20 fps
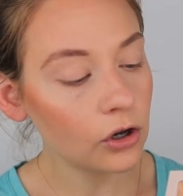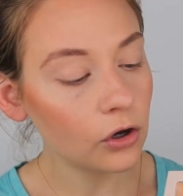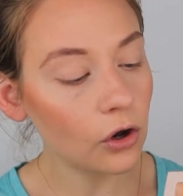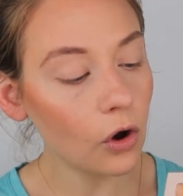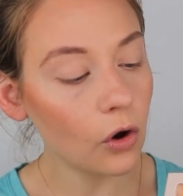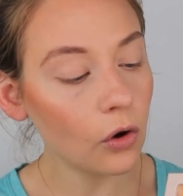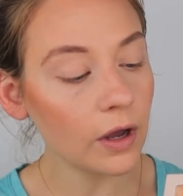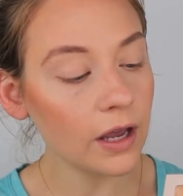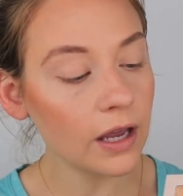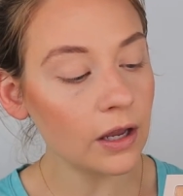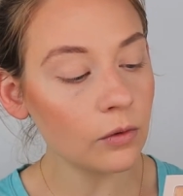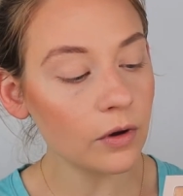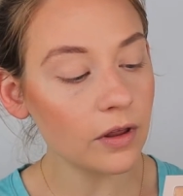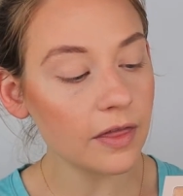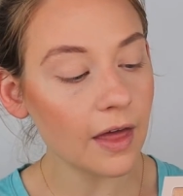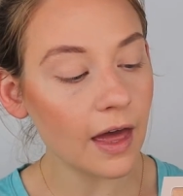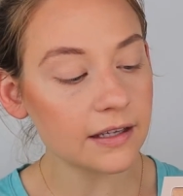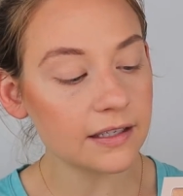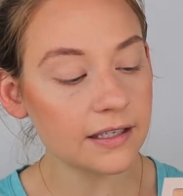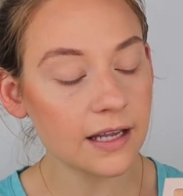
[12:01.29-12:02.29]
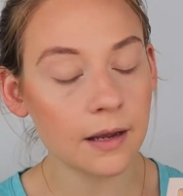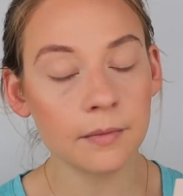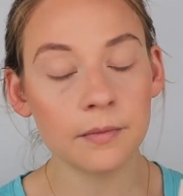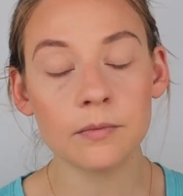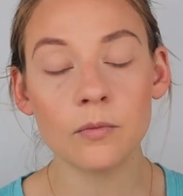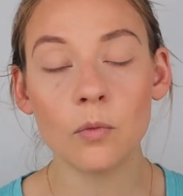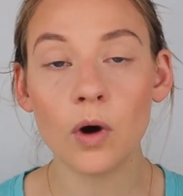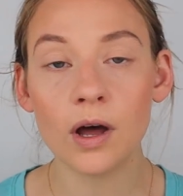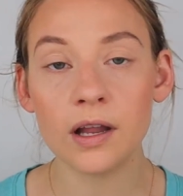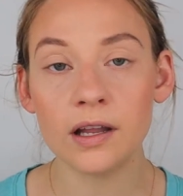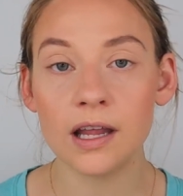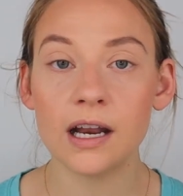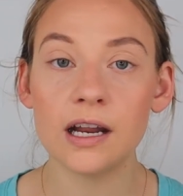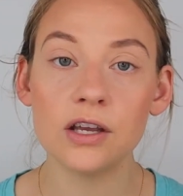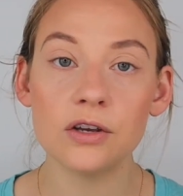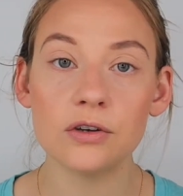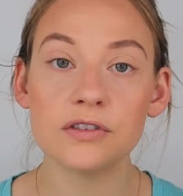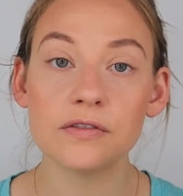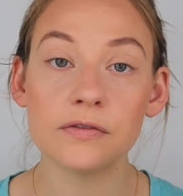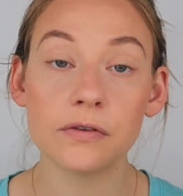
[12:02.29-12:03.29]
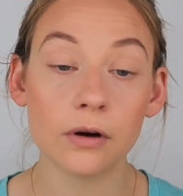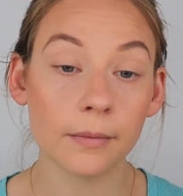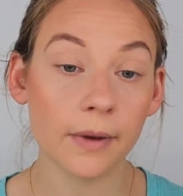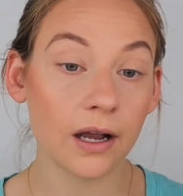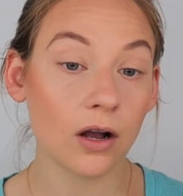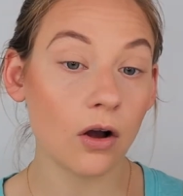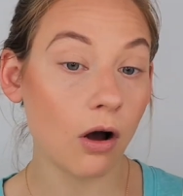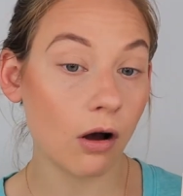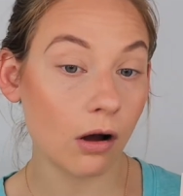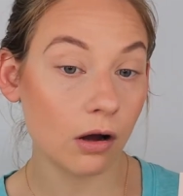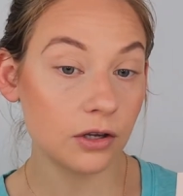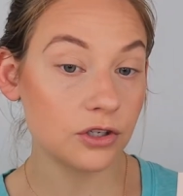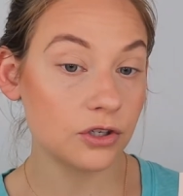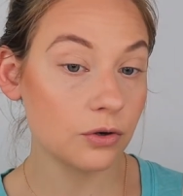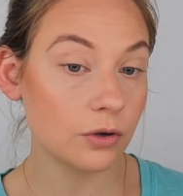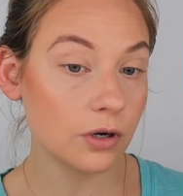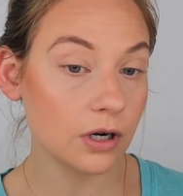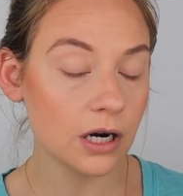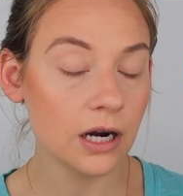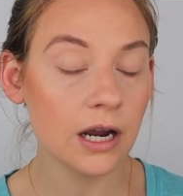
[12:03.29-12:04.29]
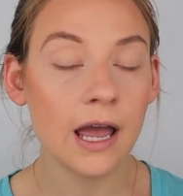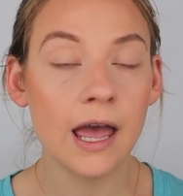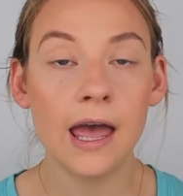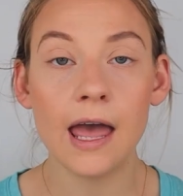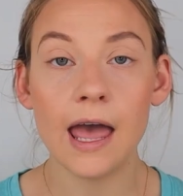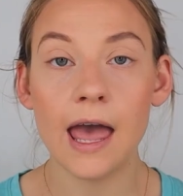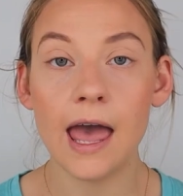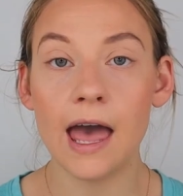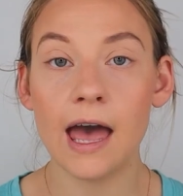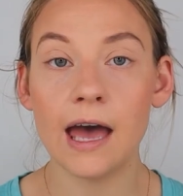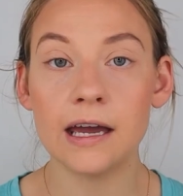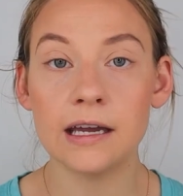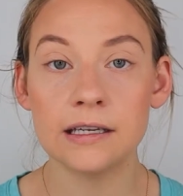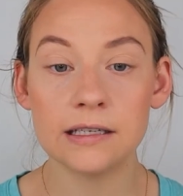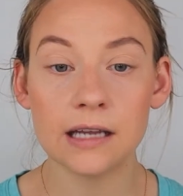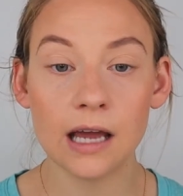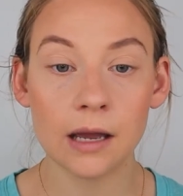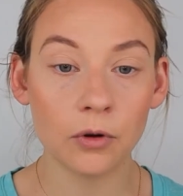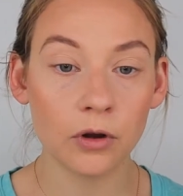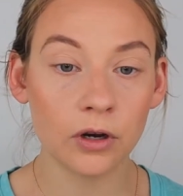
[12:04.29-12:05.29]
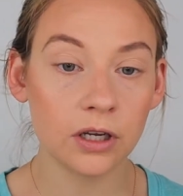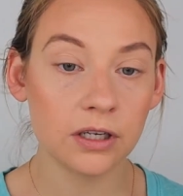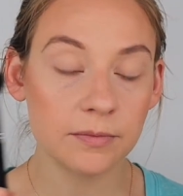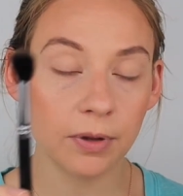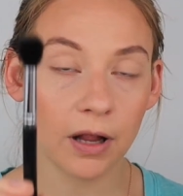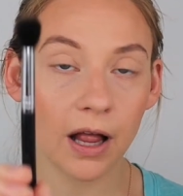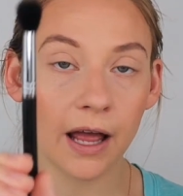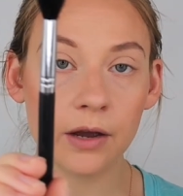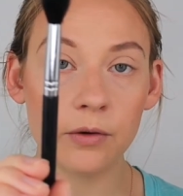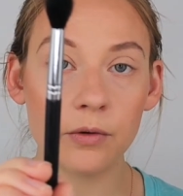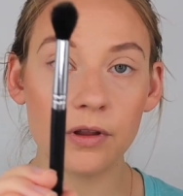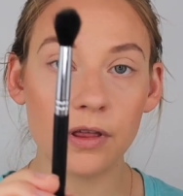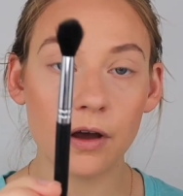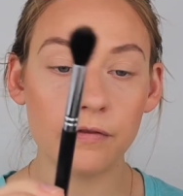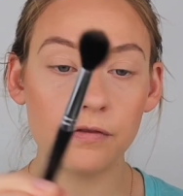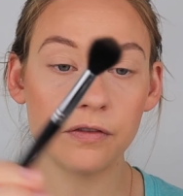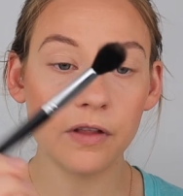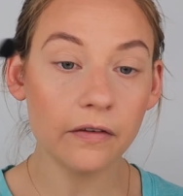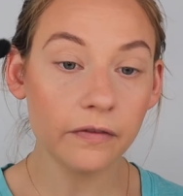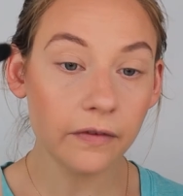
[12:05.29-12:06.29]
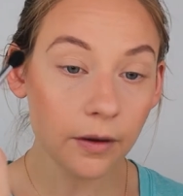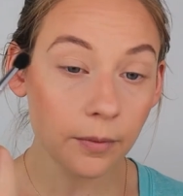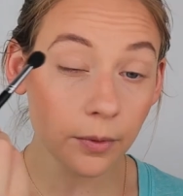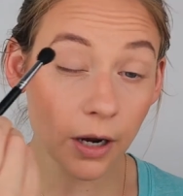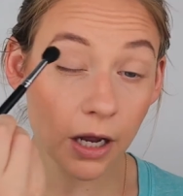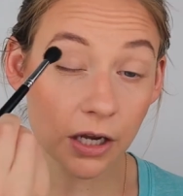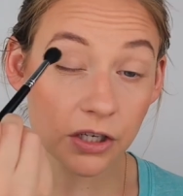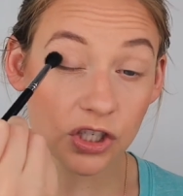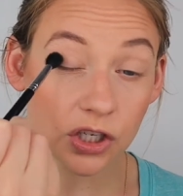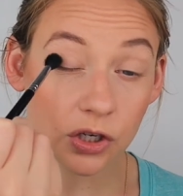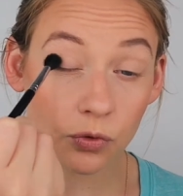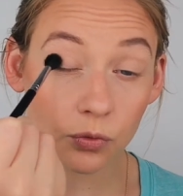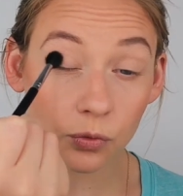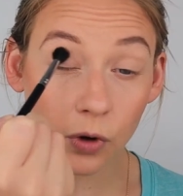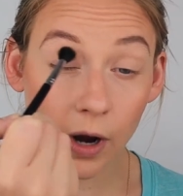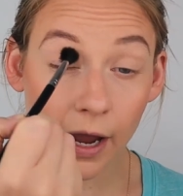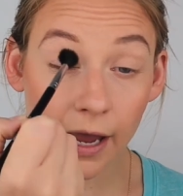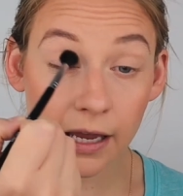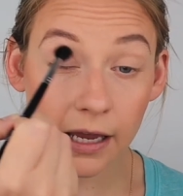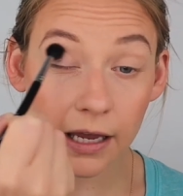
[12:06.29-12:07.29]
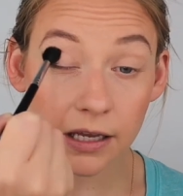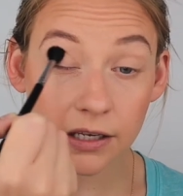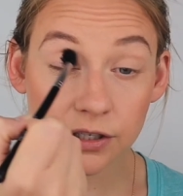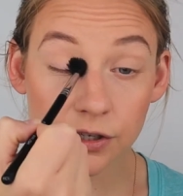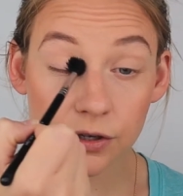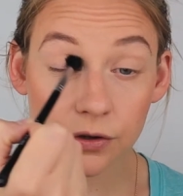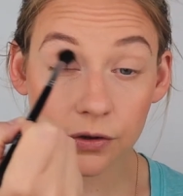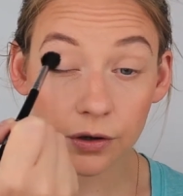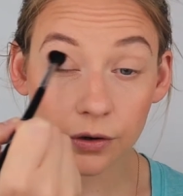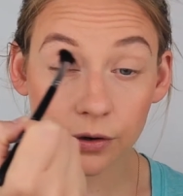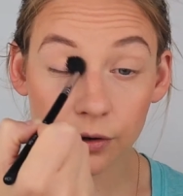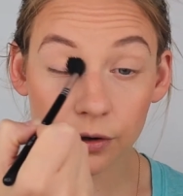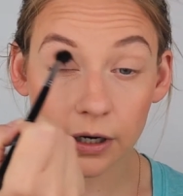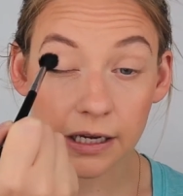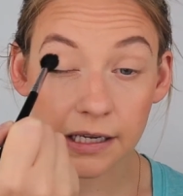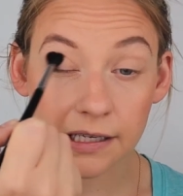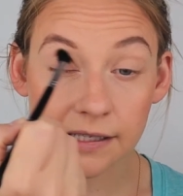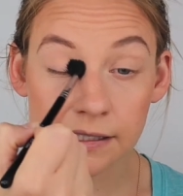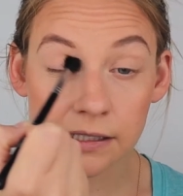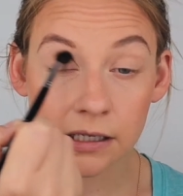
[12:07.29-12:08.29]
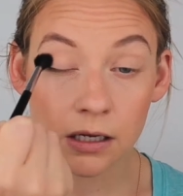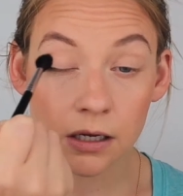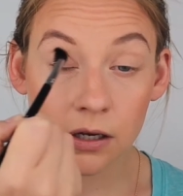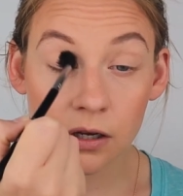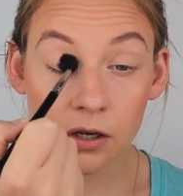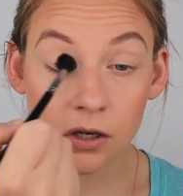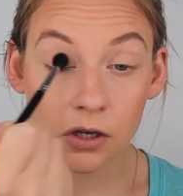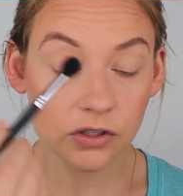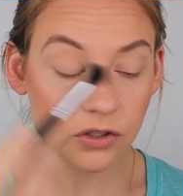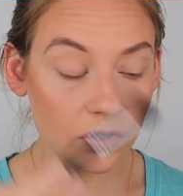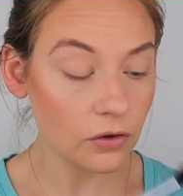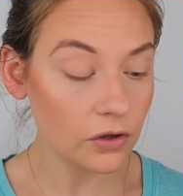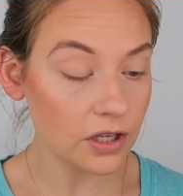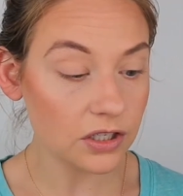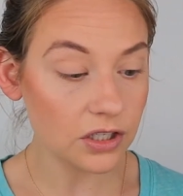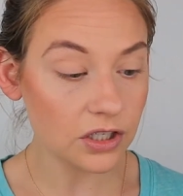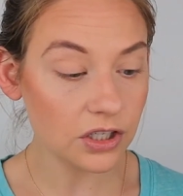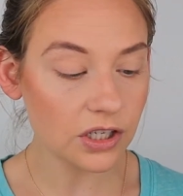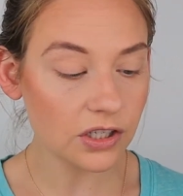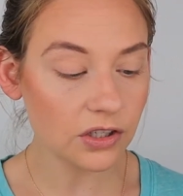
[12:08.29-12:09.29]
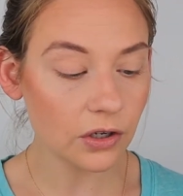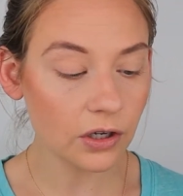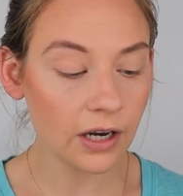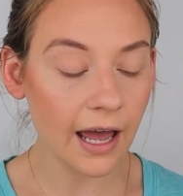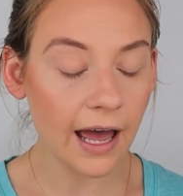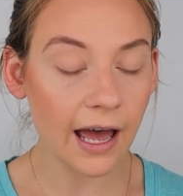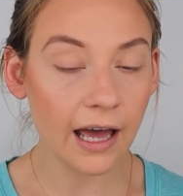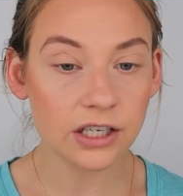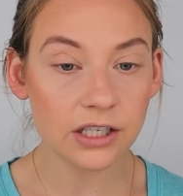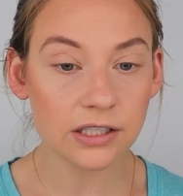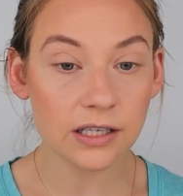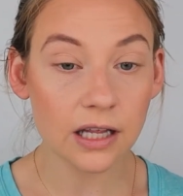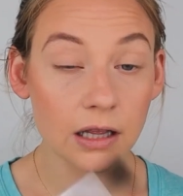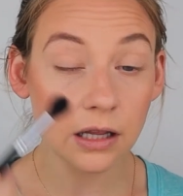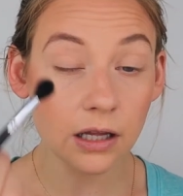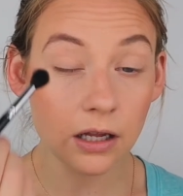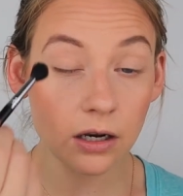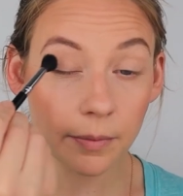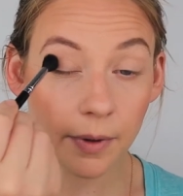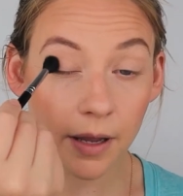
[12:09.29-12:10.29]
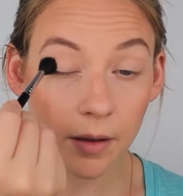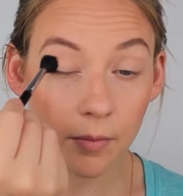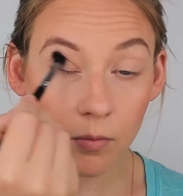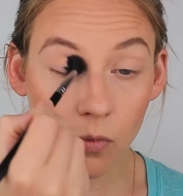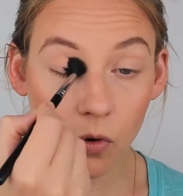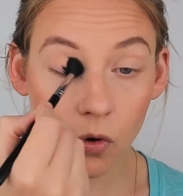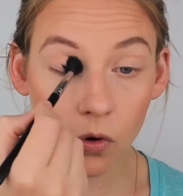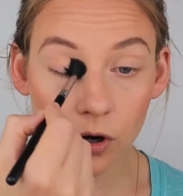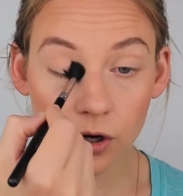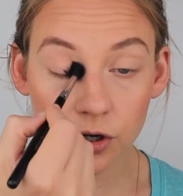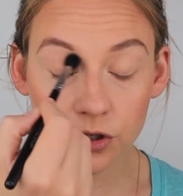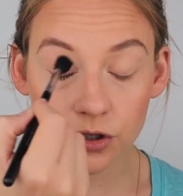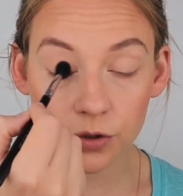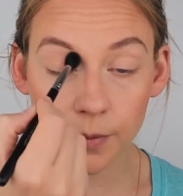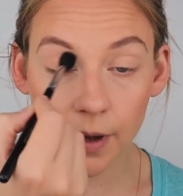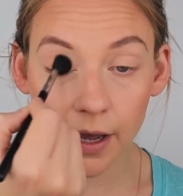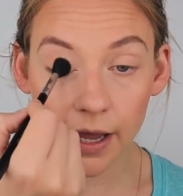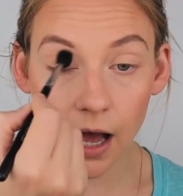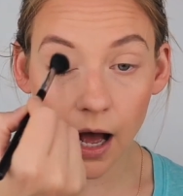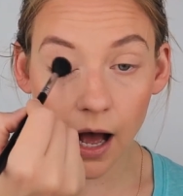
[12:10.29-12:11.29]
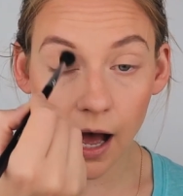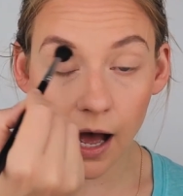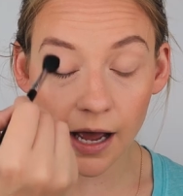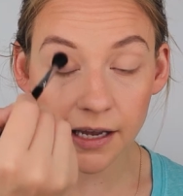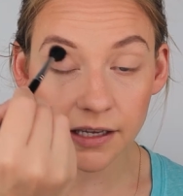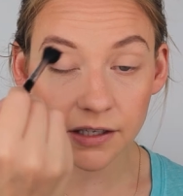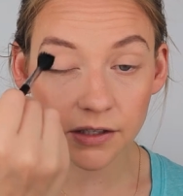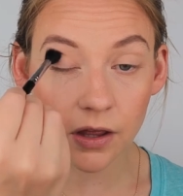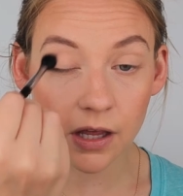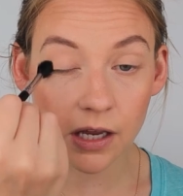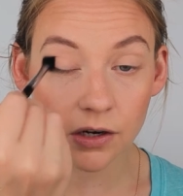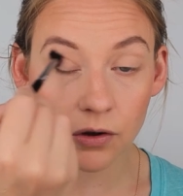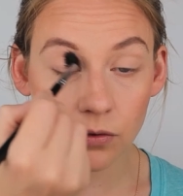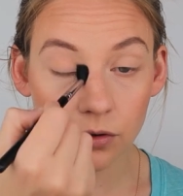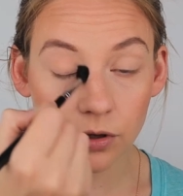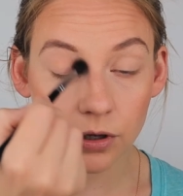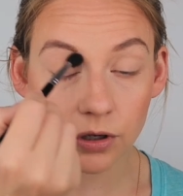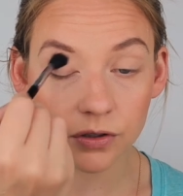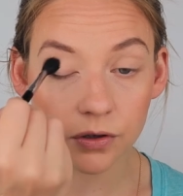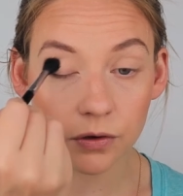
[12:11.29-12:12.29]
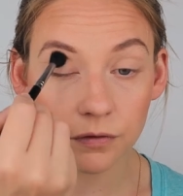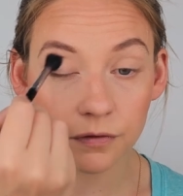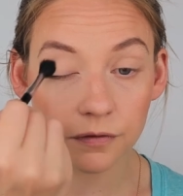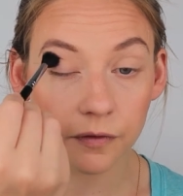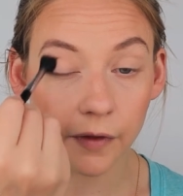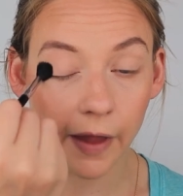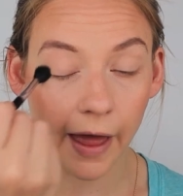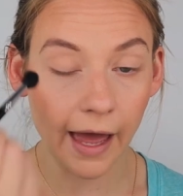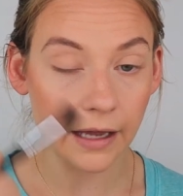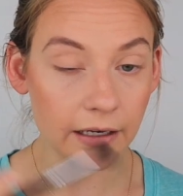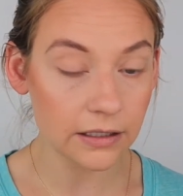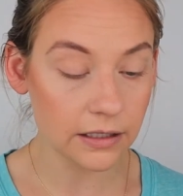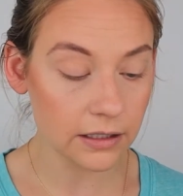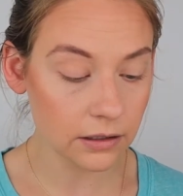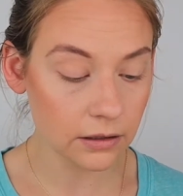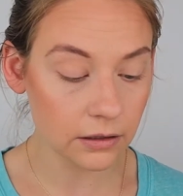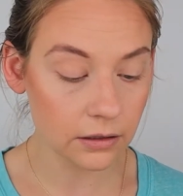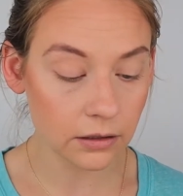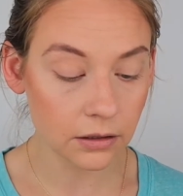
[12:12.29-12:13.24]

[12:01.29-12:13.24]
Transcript: Go in with that same one that I used for my contour, and I'm going to apply it with a fluffy brush right into the crease. So this is just going to add just a little bit more to my eyes so they don't look so flat.